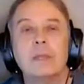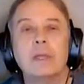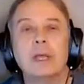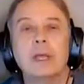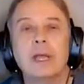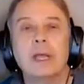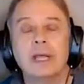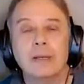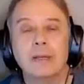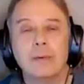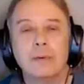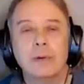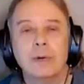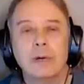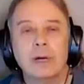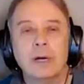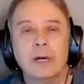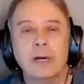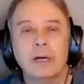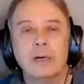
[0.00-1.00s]
And
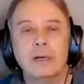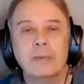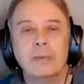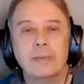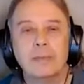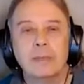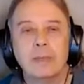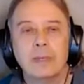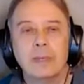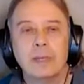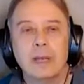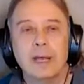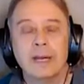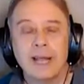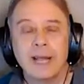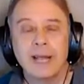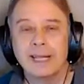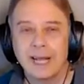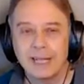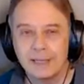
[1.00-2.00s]

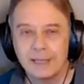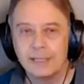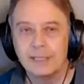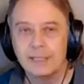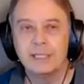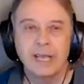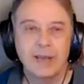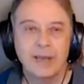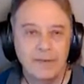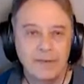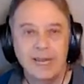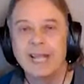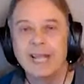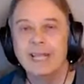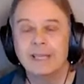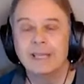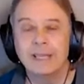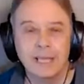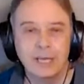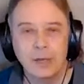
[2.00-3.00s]
I got this
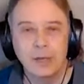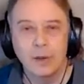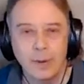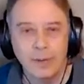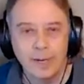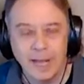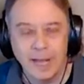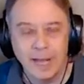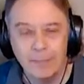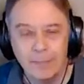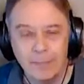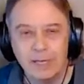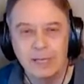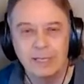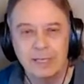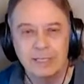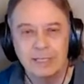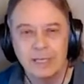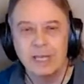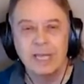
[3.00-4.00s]
7/8 thing going on
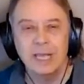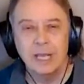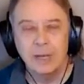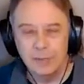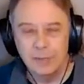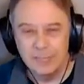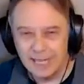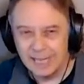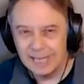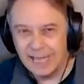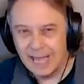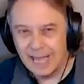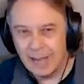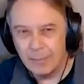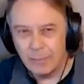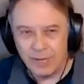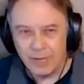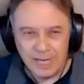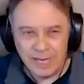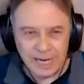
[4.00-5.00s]
because it was a
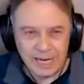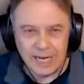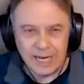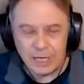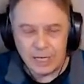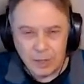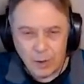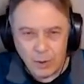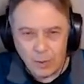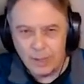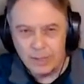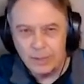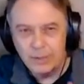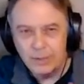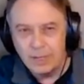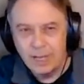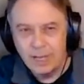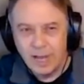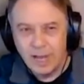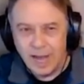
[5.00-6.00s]
Lamborghini going
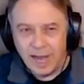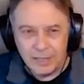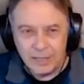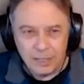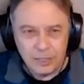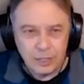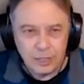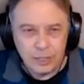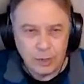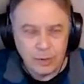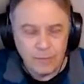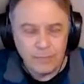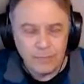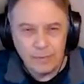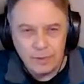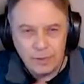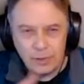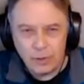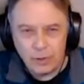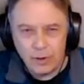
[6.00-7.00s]
on this
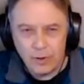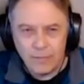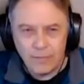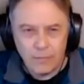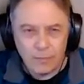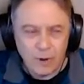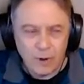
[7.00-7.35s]
curved